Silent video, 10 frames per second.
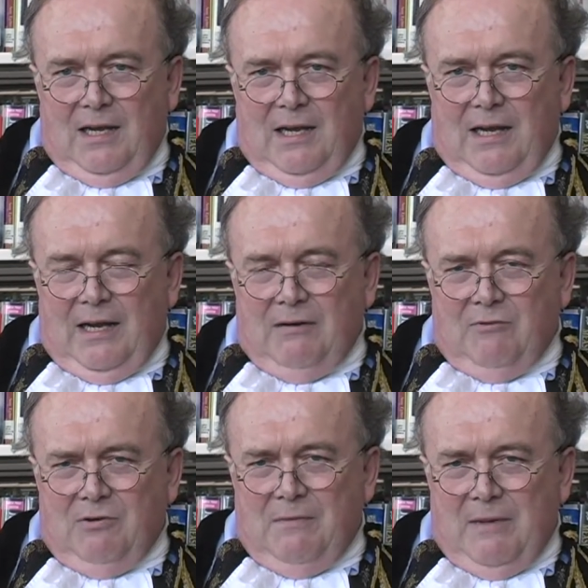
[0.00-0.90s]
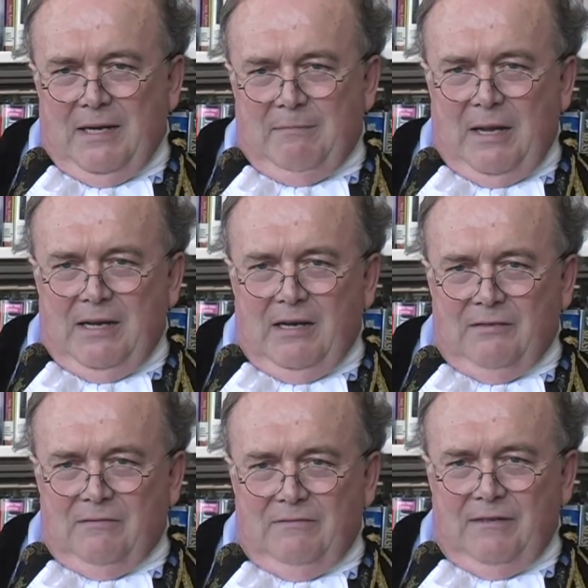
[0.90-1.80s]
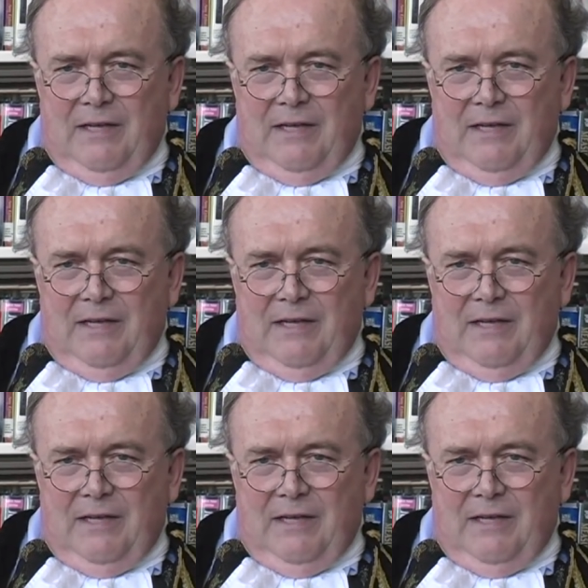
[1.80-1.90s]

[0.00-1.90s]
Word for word: And I wrote in my biography,